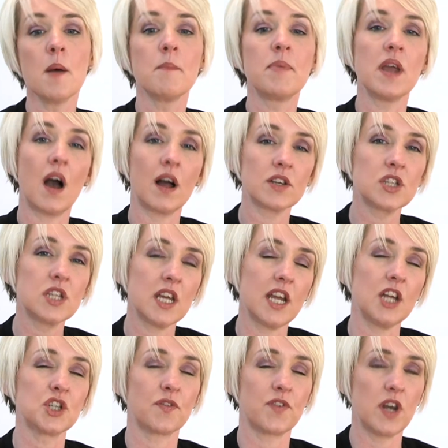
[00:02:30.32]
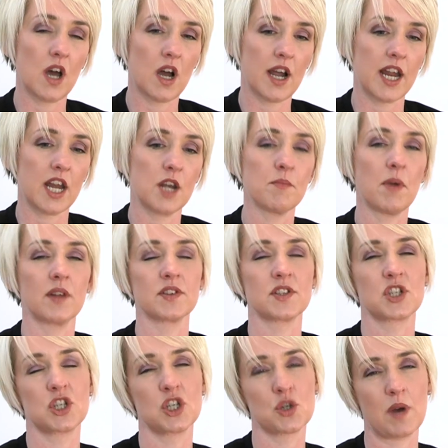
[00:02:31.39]
Beyond the age of 9
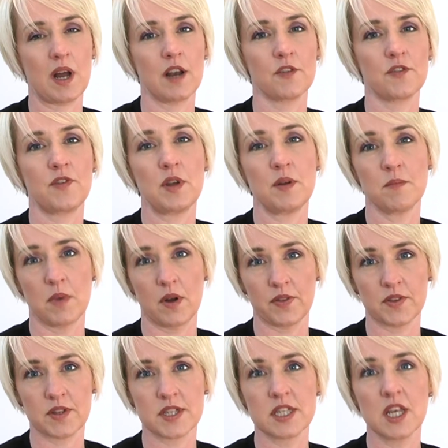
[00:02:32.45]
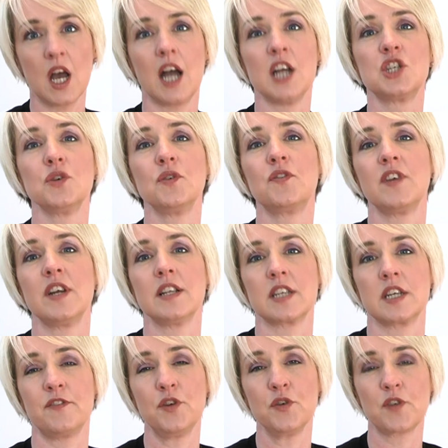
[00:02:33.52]
months to 12 months, I do feel
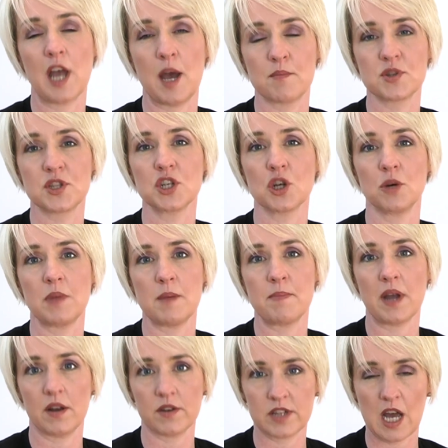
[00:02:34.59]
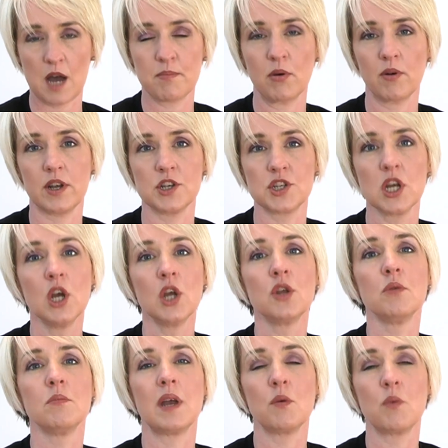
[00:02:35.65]
that if you've kept the dummy beyond that point,
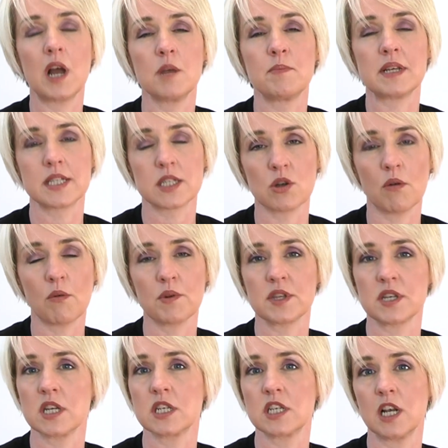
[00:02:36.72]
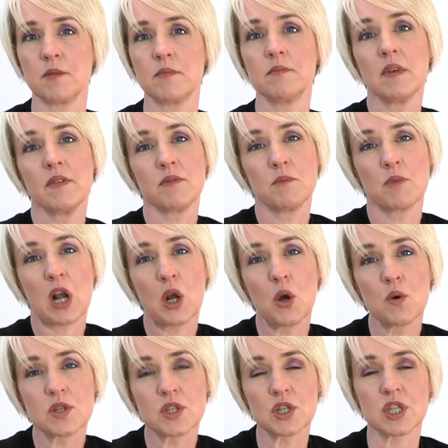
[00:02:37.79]
you may well be stuck with it until
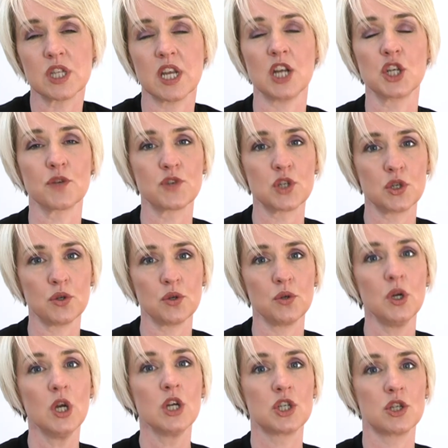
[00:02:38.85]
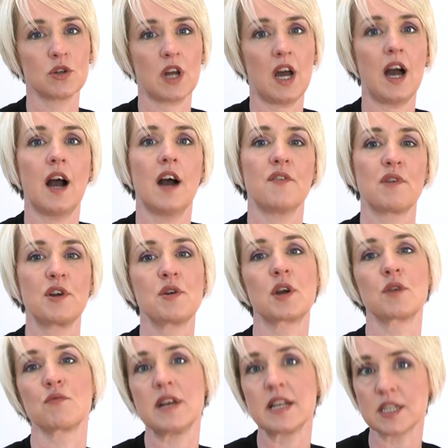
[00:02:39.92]
closer to the age of 2, 2.5, where you
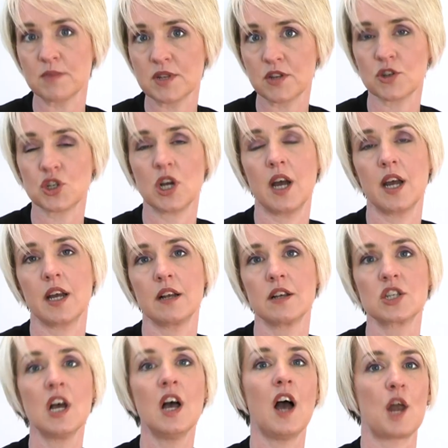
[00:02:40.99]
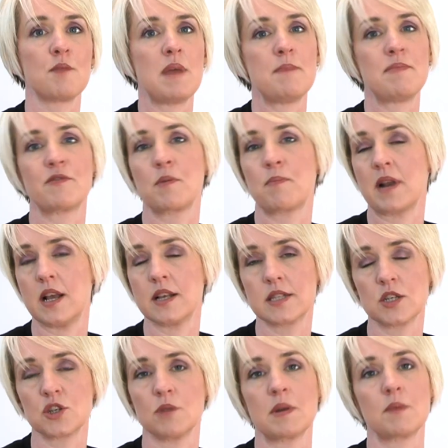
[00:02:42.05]
can reason with your child and maybe replace
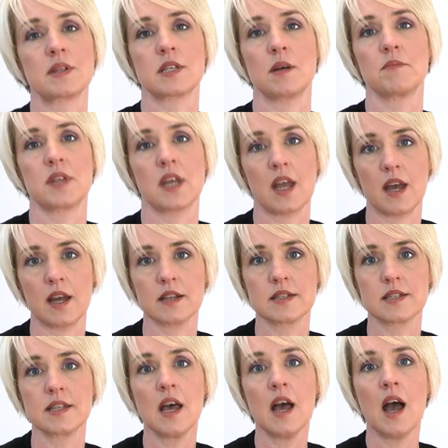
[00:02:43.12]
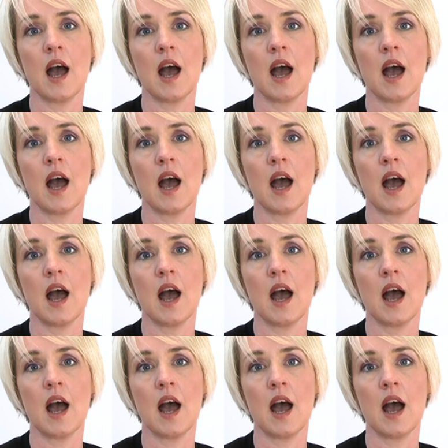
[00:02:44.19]
the dummy with something else.